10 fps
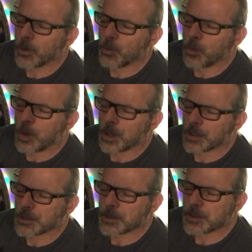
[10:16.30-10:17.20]

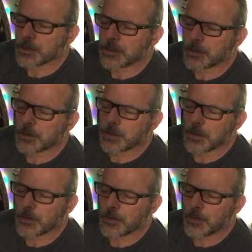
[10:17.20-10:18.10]
was
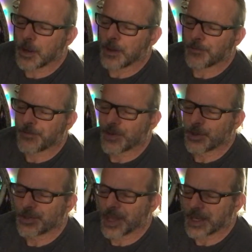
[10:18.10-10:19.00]
I
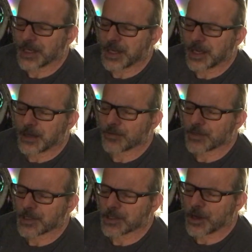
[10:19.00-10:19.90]
filled that need of
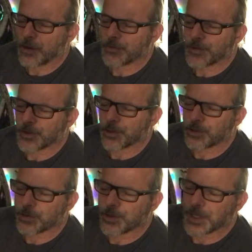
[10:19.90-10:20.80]
discomfort
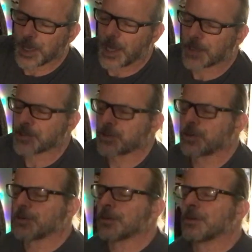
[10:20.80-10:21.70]
through the
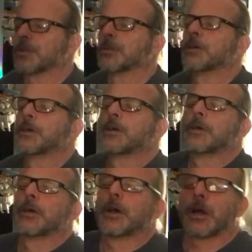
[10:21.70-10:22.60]
external
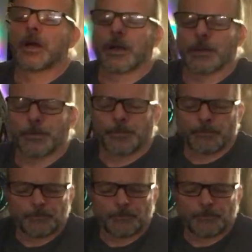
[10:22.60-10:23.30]
um,